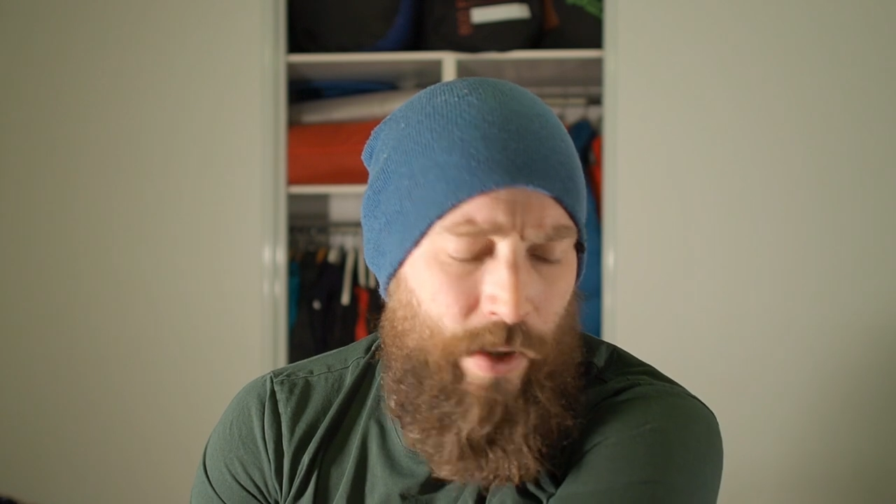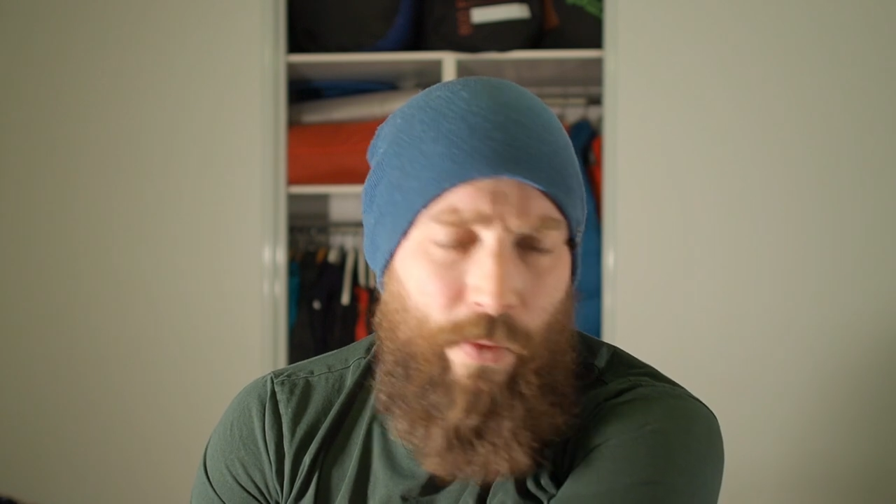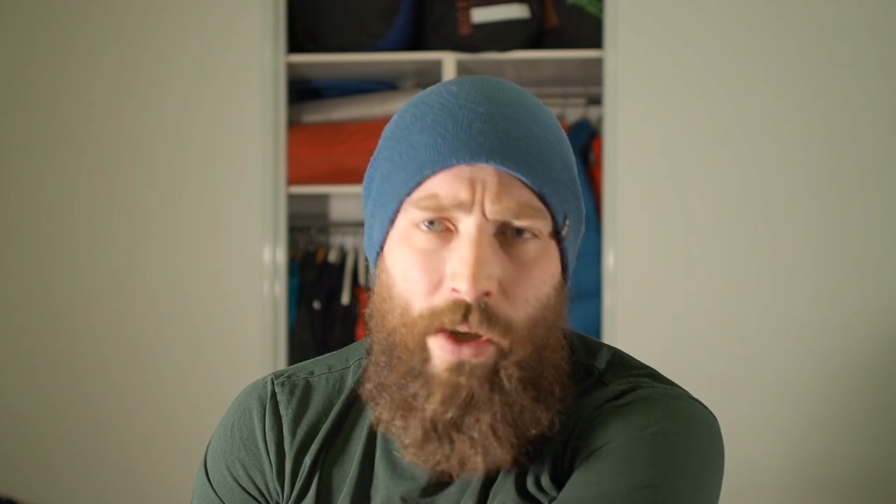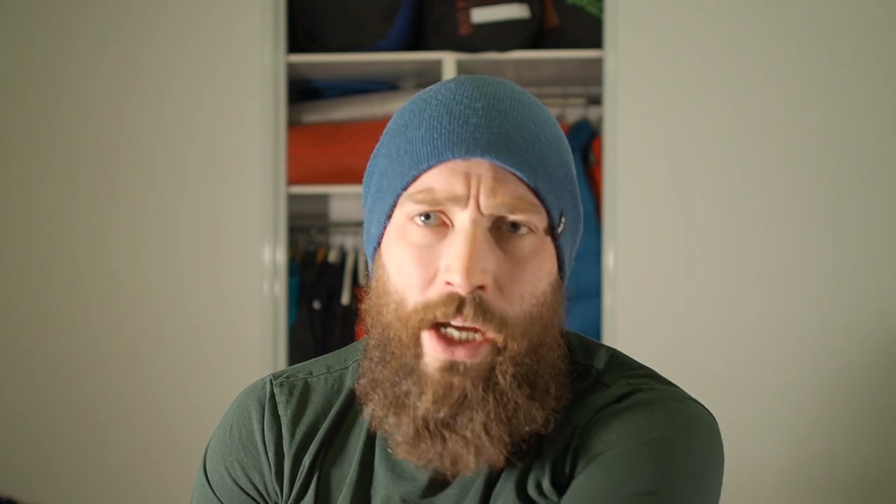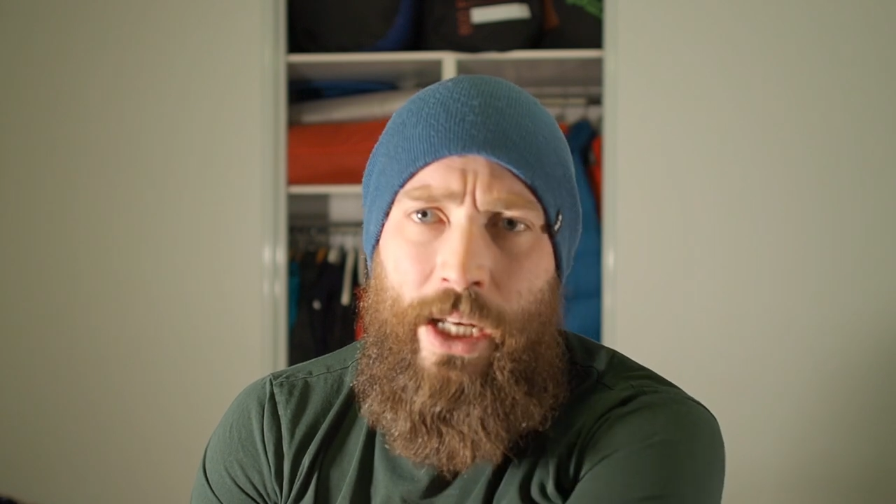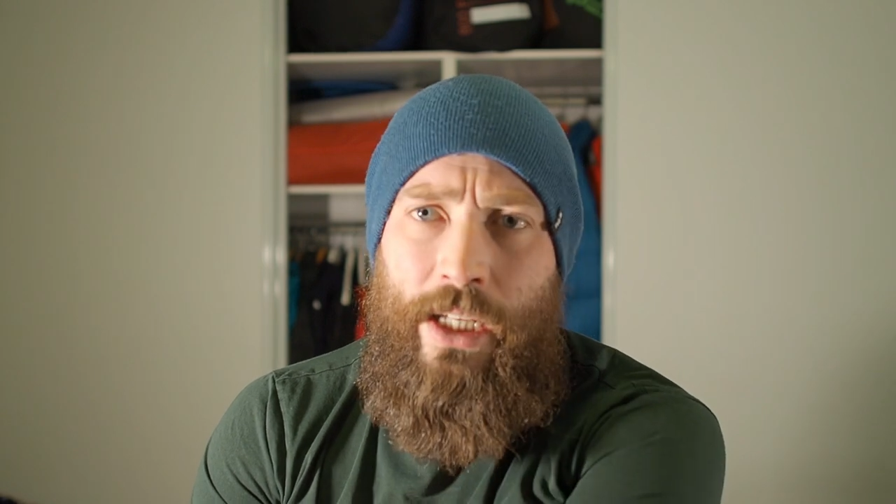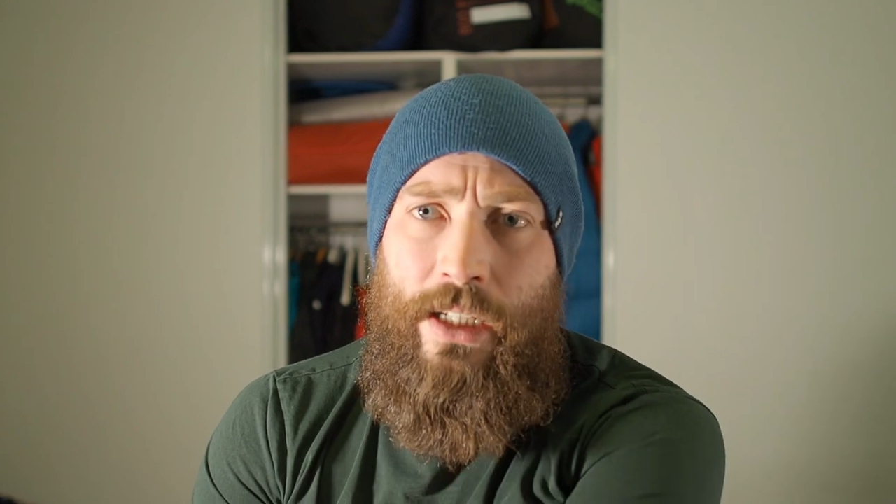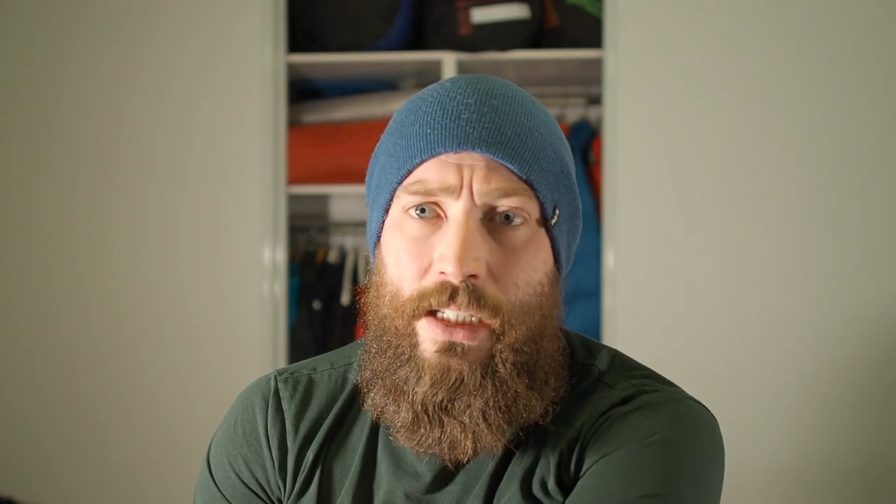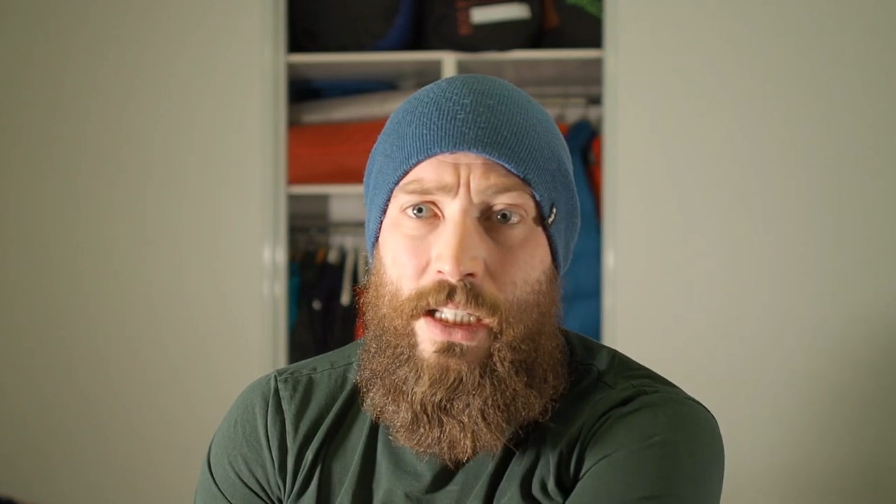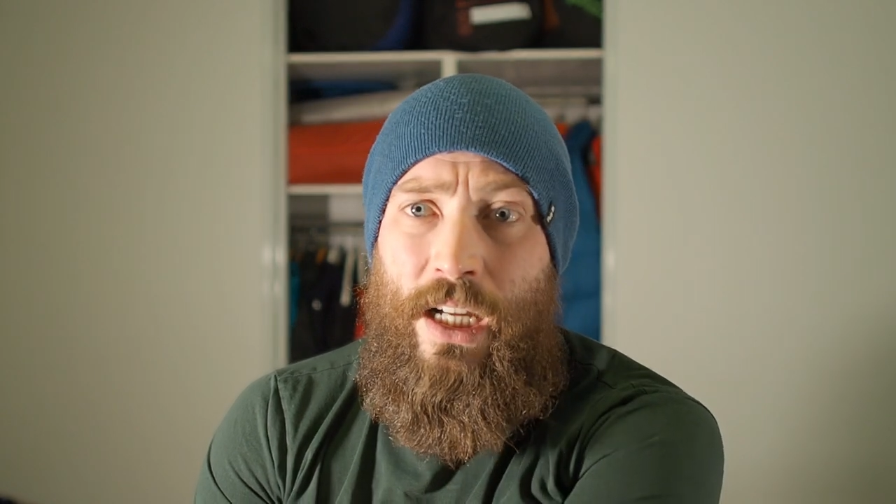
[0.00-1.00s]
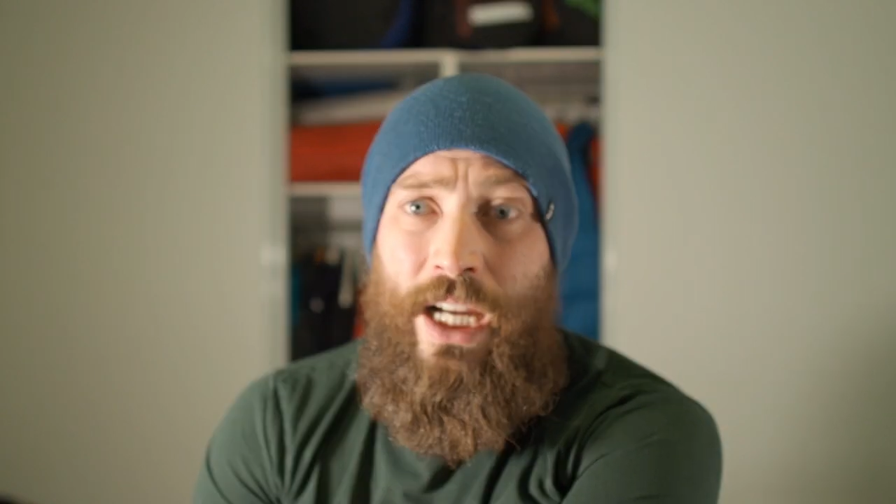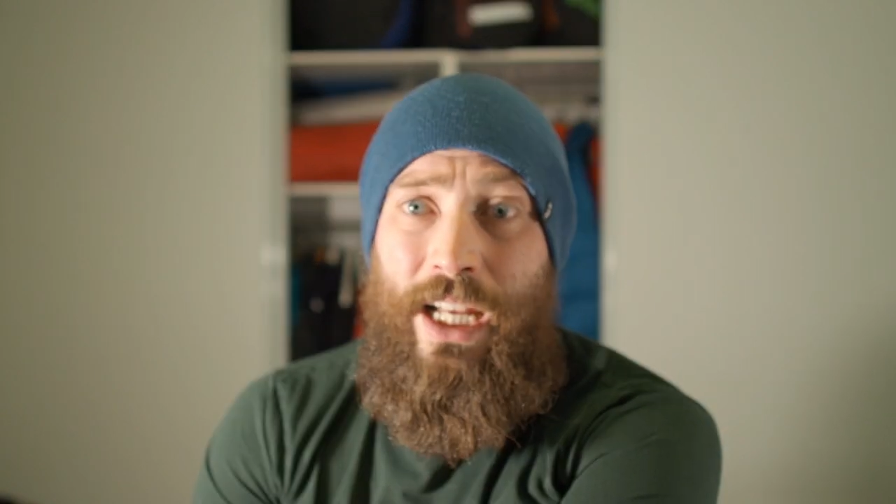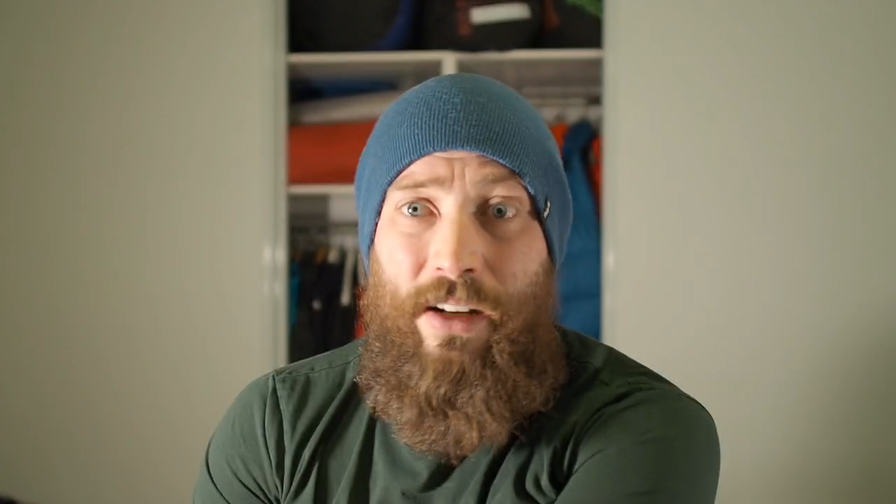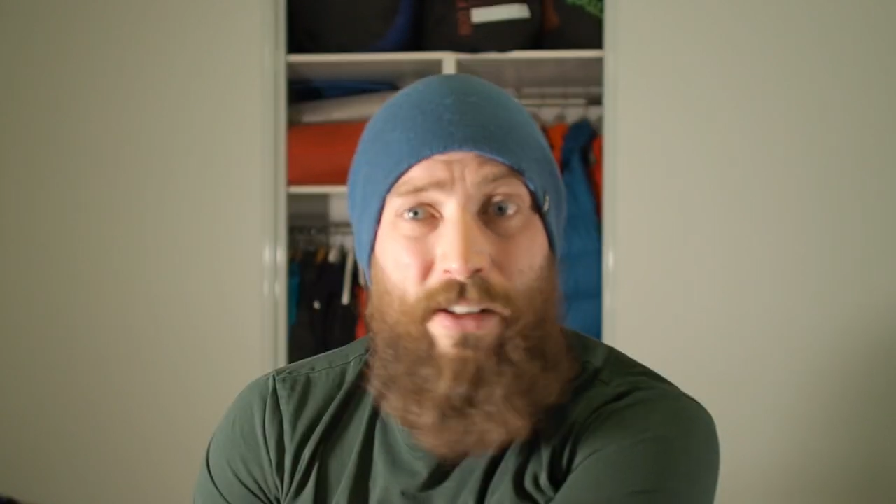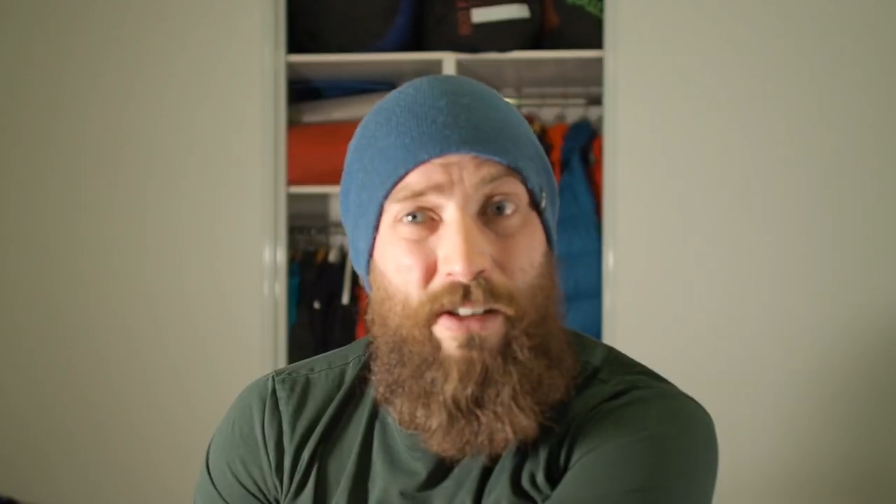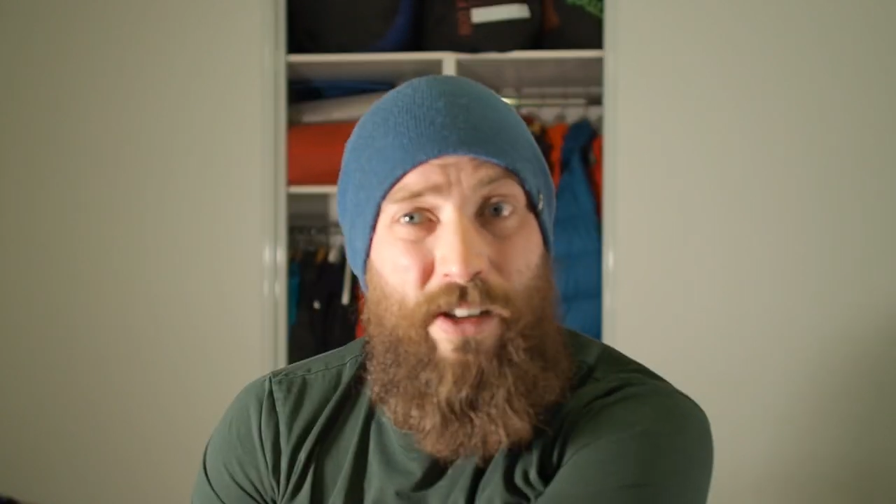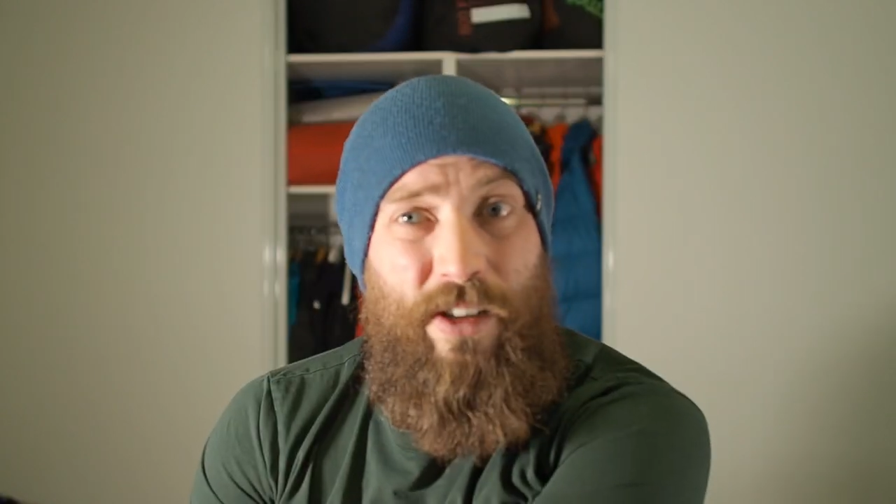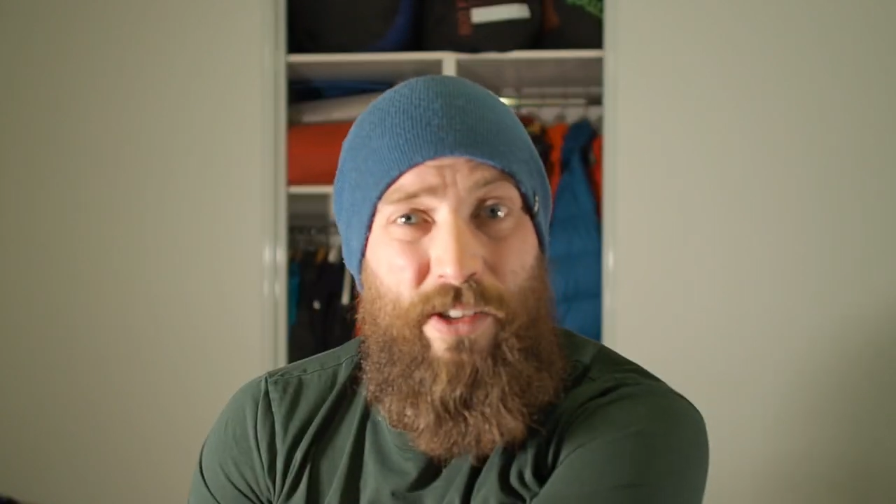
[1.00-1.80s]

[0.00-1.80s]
riding style or